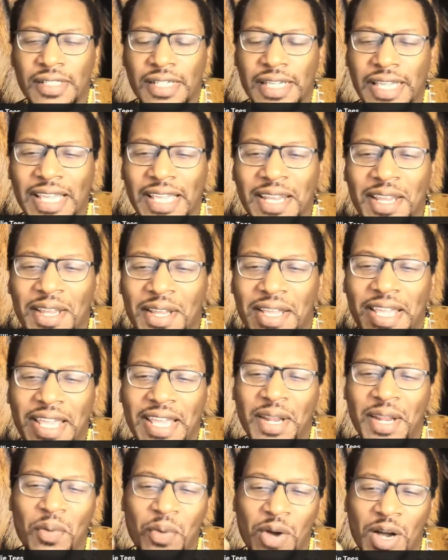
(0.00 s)

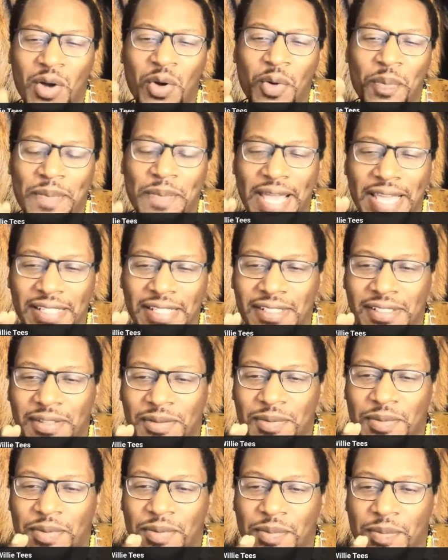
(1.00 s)
Anyone who makes
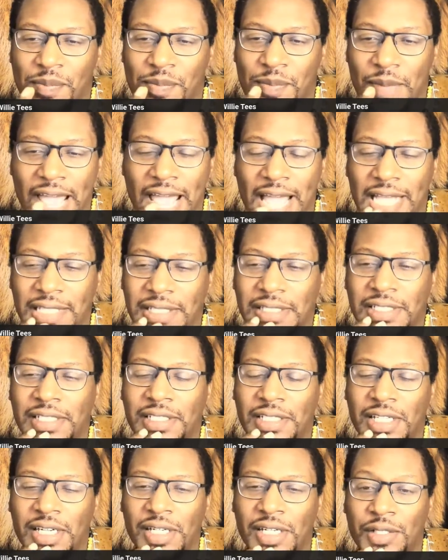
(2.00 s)
masks and
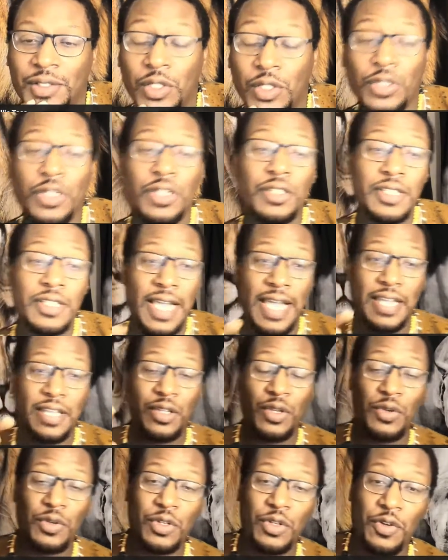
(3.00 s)
gloves, so you're saying
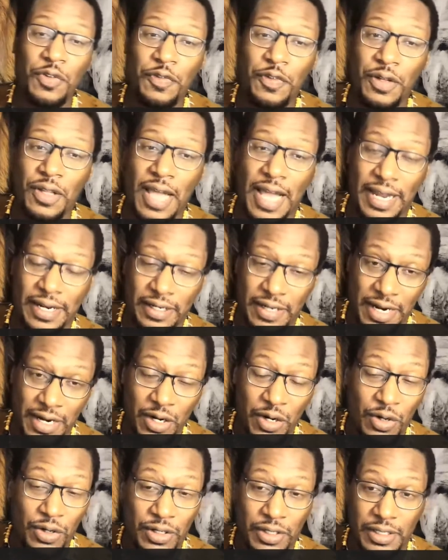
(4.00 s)
you feel like they're
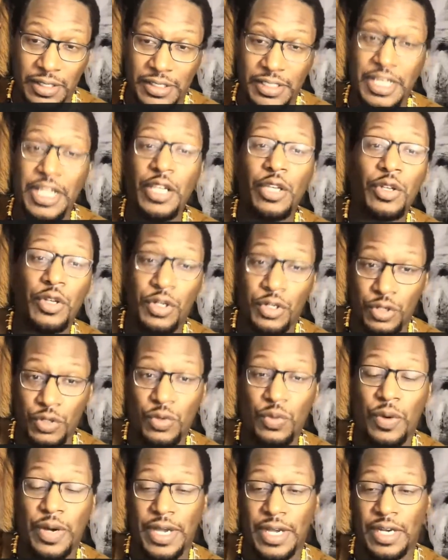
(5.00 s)
going to continue to do
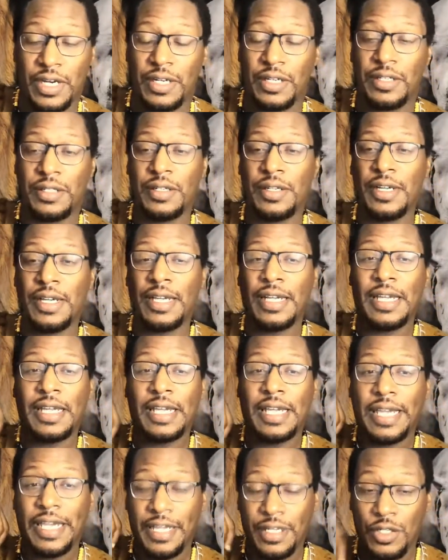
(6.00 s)
well
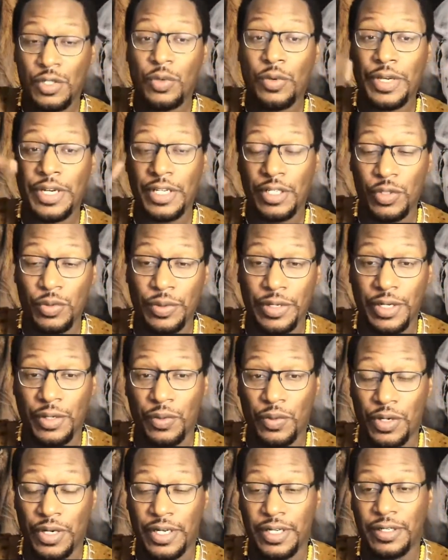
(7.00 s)
in
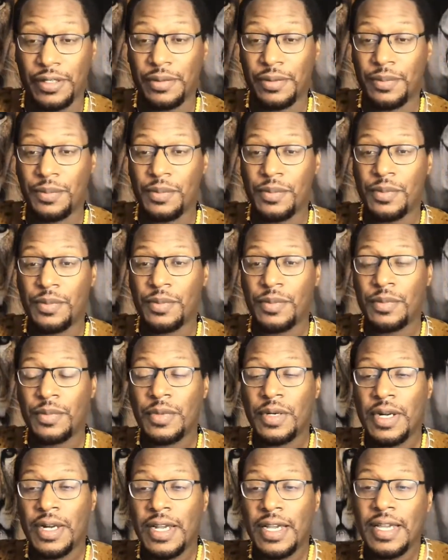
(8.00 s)
2021.
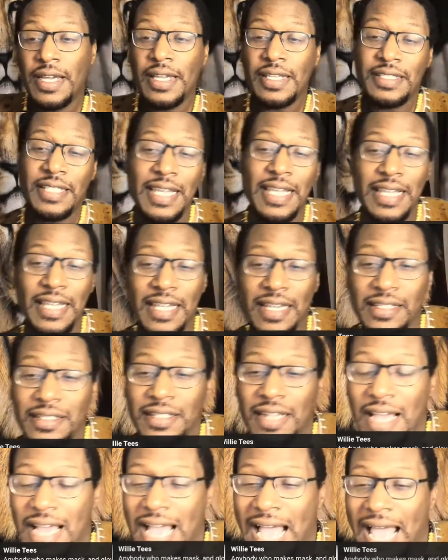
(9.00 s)
See,
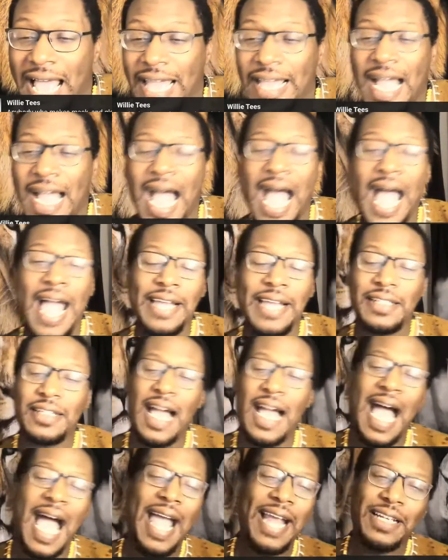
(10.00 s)

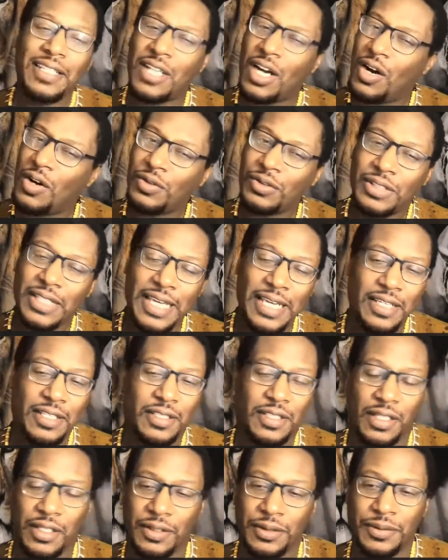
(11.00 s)
I don't think
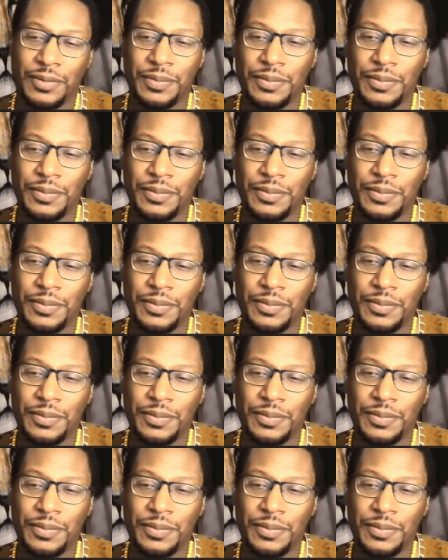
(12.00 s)
so.